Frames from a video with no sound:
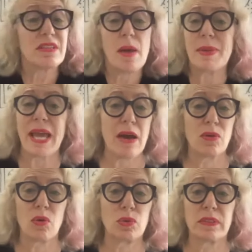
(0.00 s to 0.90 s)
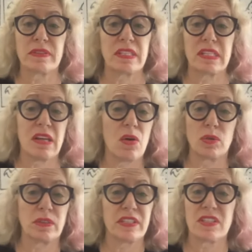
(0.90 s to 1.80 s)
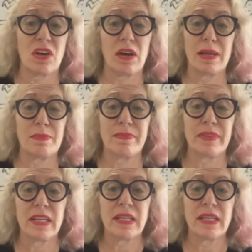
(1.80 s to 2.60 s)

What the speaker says: coming out all of the time.